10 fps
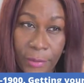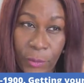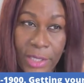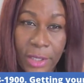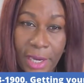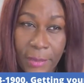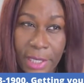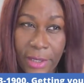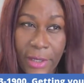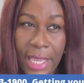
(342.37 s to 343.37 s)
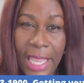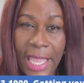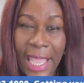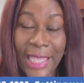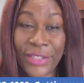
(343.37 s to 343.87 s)
when you come here,
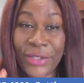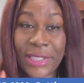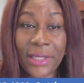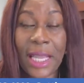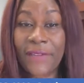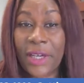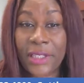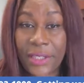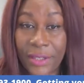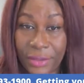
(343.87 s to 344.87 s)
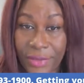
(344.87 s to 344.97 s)
and you still haven't gotten the